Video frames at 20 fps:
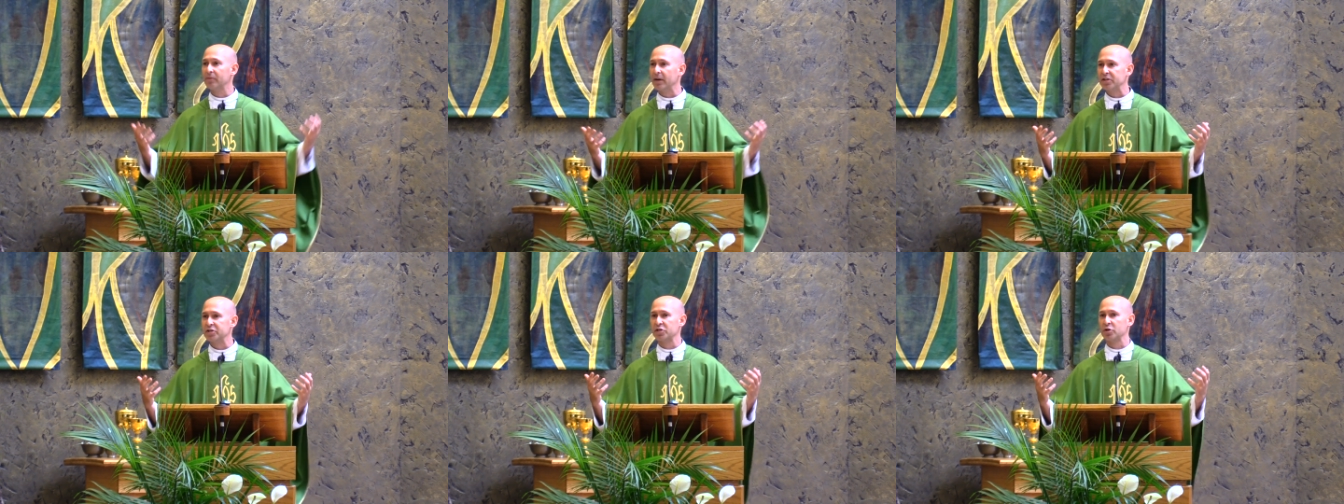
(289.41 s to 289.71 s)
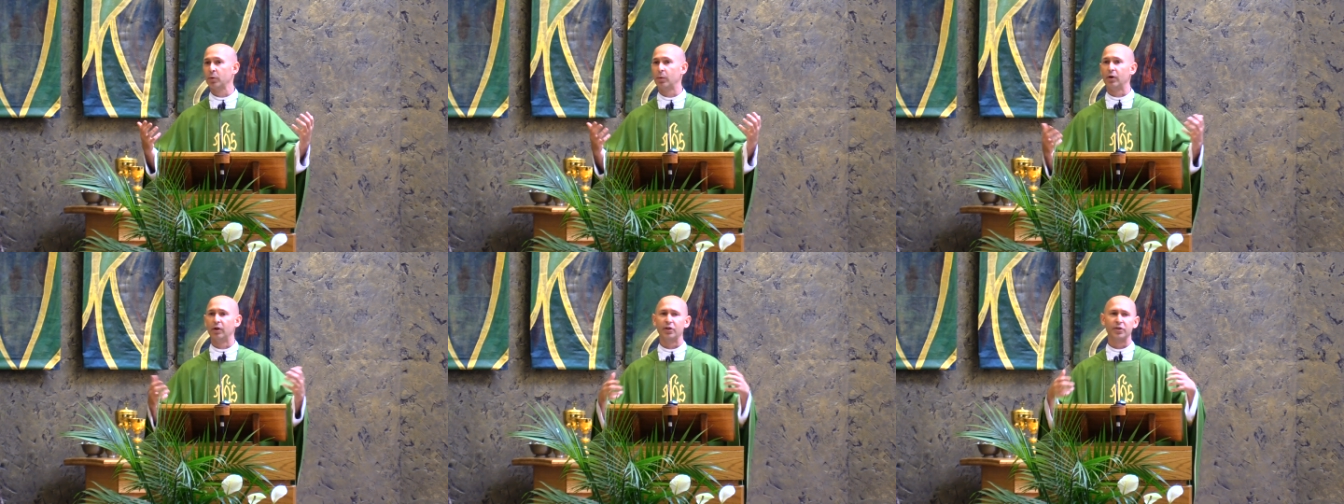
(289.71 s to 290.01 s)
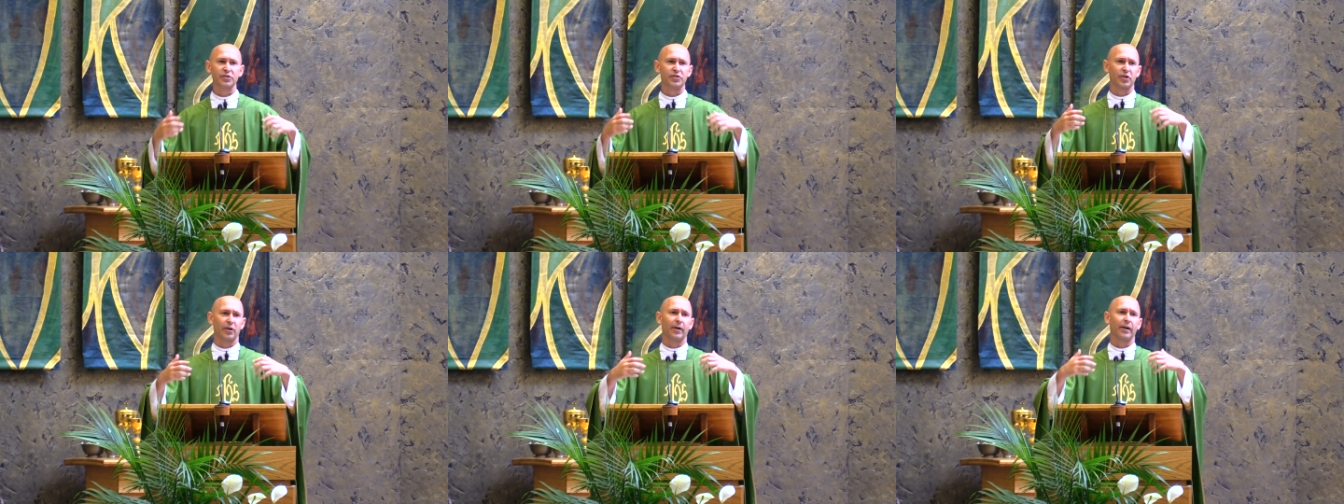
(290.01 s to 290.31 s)

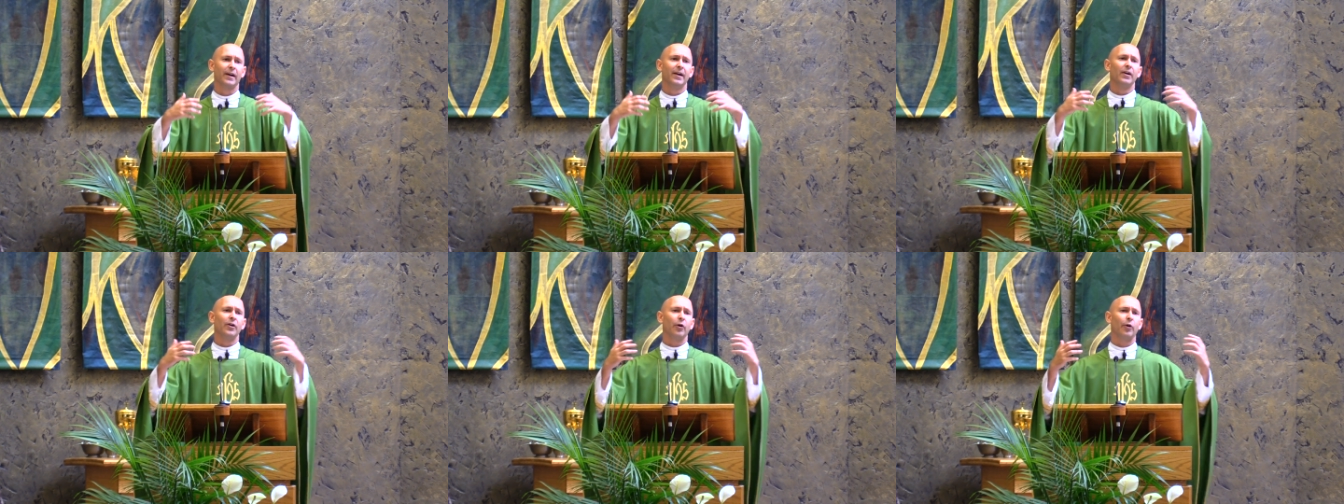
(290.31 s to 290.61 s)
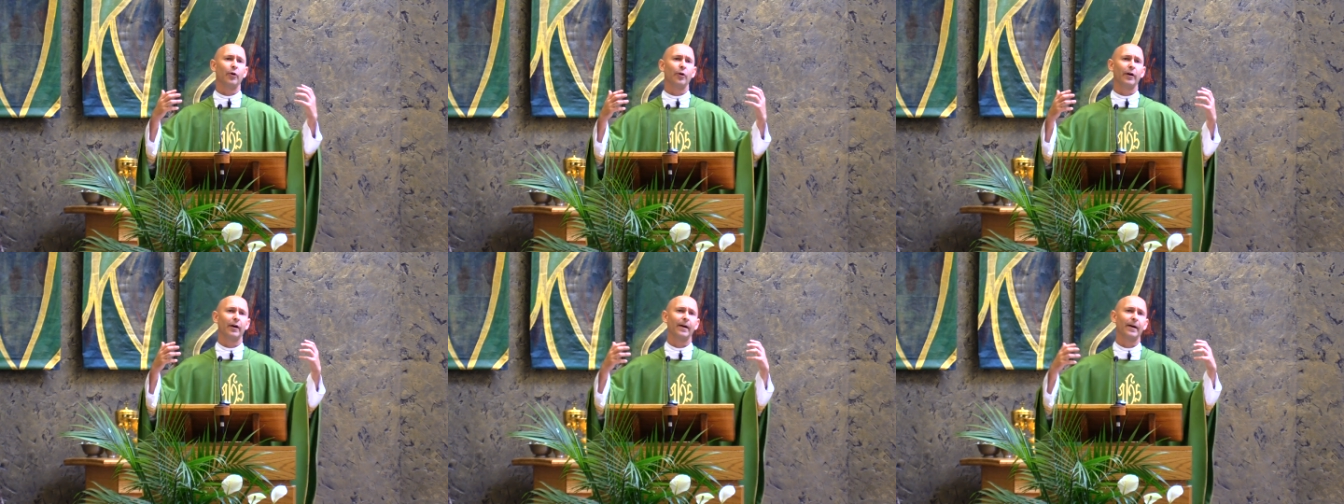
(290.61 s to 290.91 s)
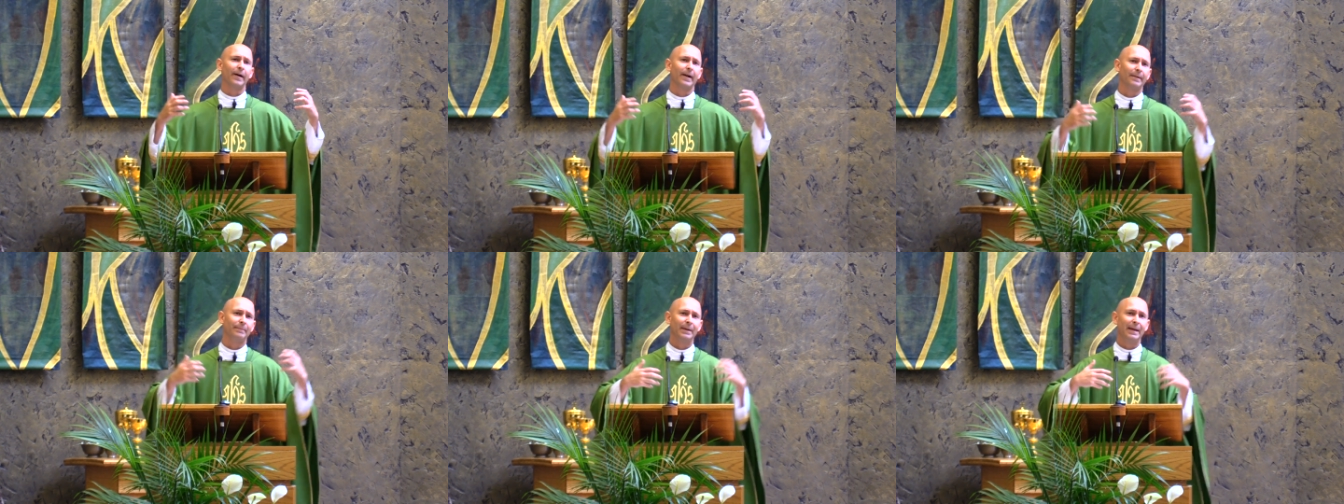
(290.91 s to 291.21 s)
rituals
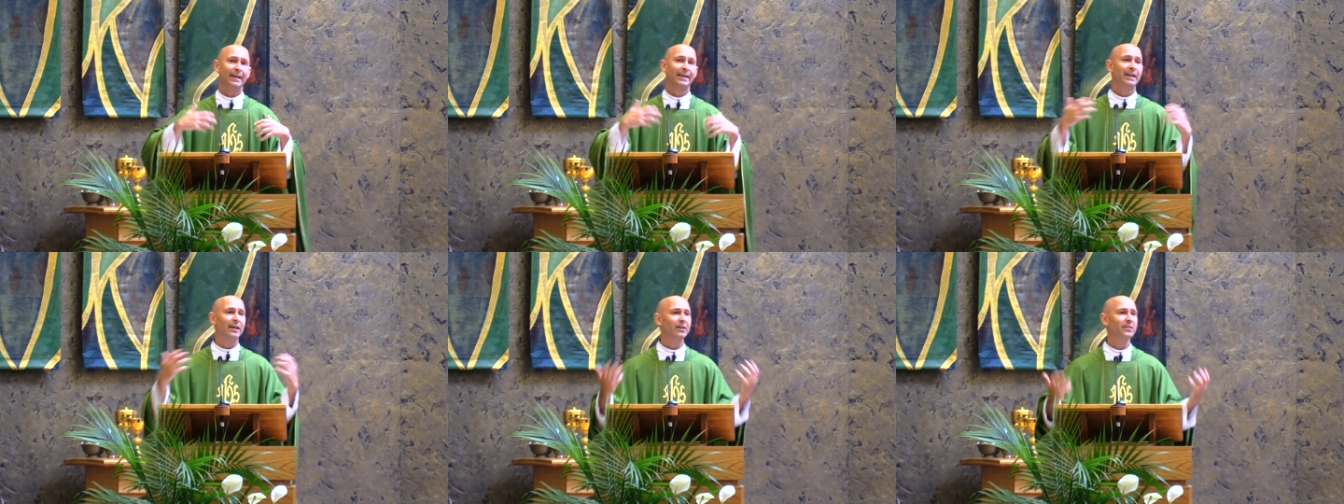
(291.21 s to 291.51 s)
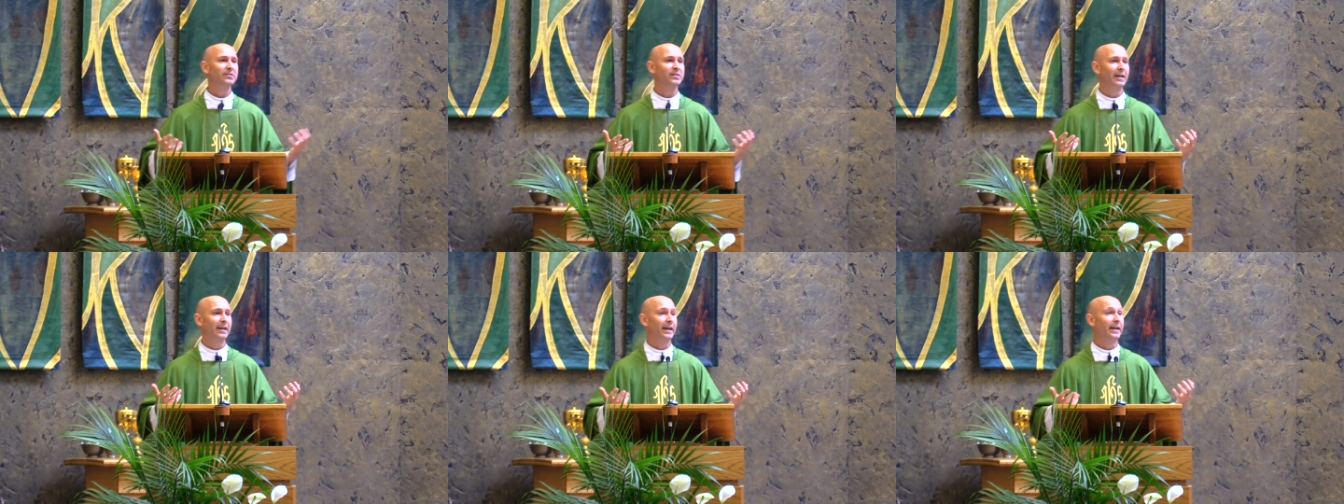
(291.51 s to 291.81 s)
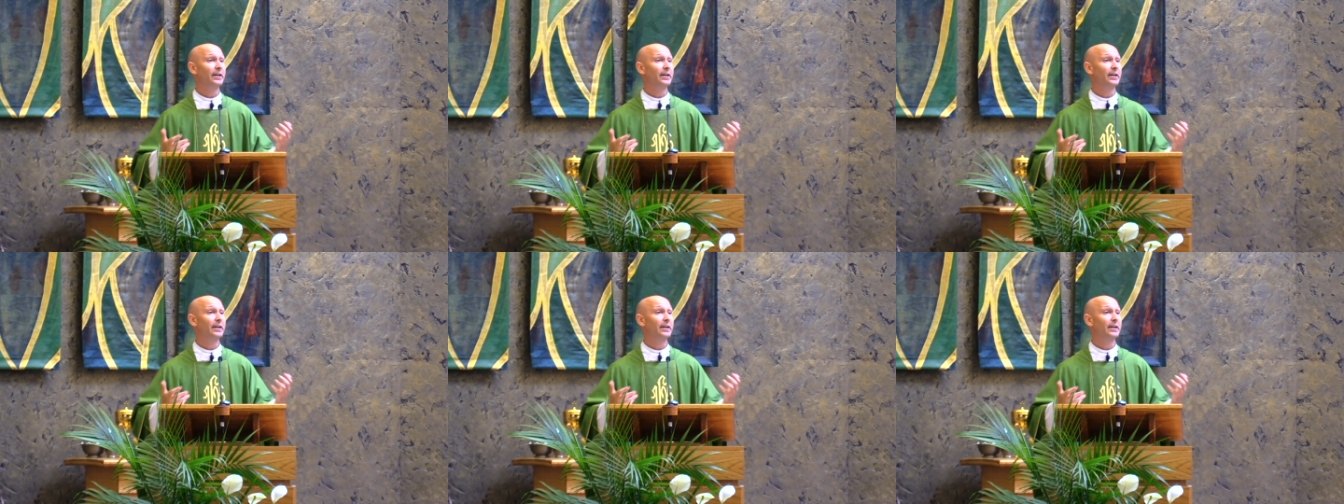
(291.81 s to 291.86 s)
or being guilted